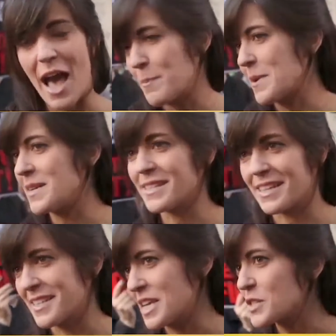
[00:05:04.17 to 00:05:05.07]
where one
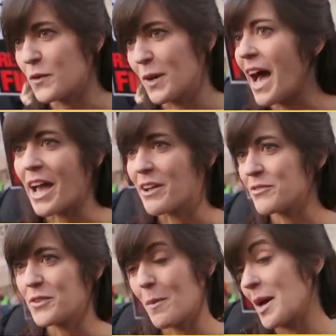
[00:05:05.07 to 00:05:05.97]
can no longer
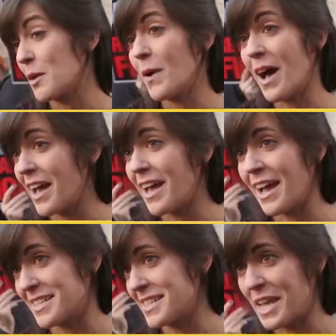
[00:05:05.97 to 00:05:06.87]
warn or
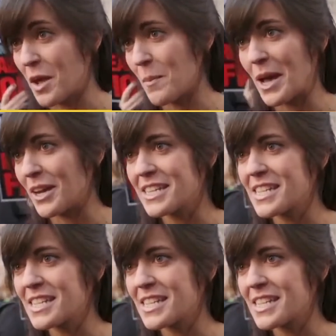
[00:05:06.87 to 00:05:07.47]
advise a woman on their